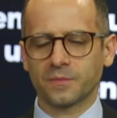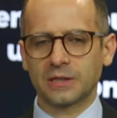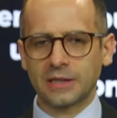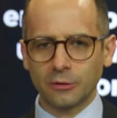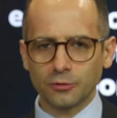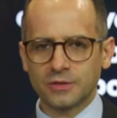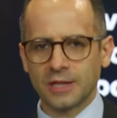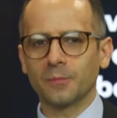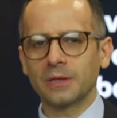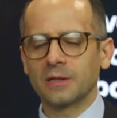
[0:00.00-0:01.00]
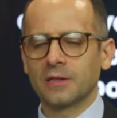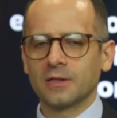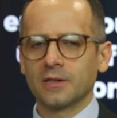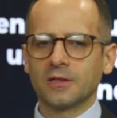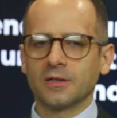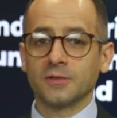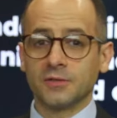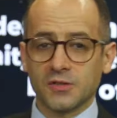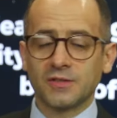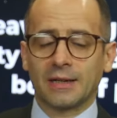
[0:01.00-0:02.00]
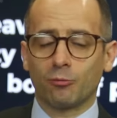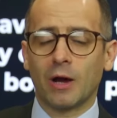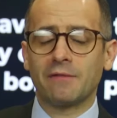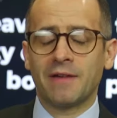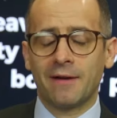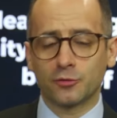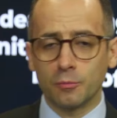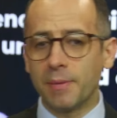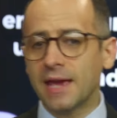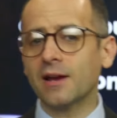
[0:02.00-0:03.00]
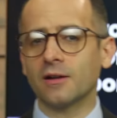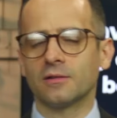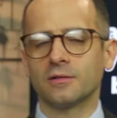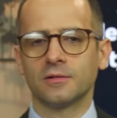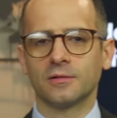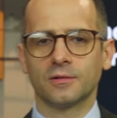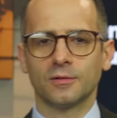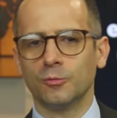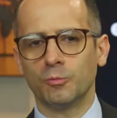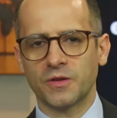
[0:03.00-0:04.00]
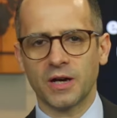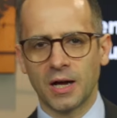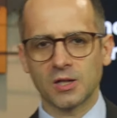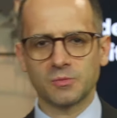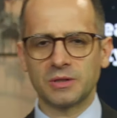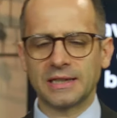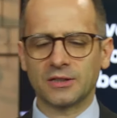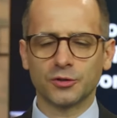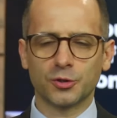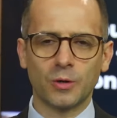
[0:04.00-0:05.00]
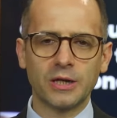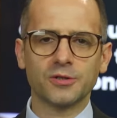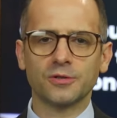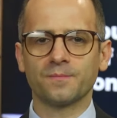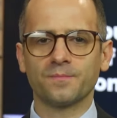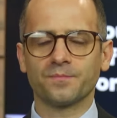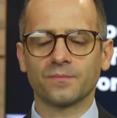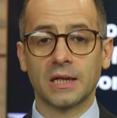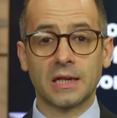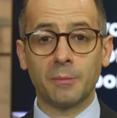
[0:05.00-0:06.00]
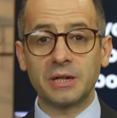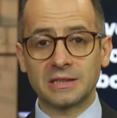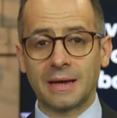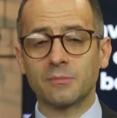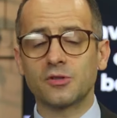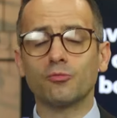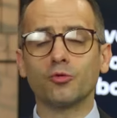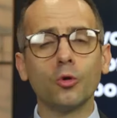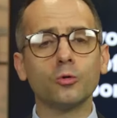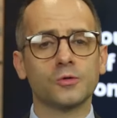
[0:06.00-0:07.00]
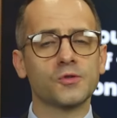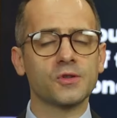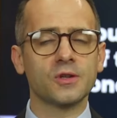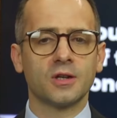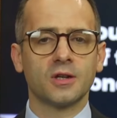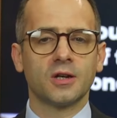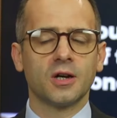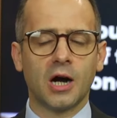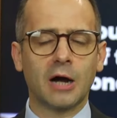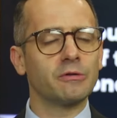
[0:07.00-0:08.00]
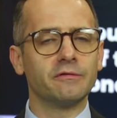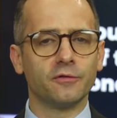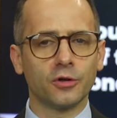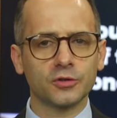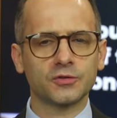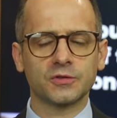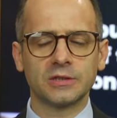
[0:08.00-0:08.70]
Now you tell me, doesn't that wife have to bear with the husband in that situation? And how many times the roles are reversed?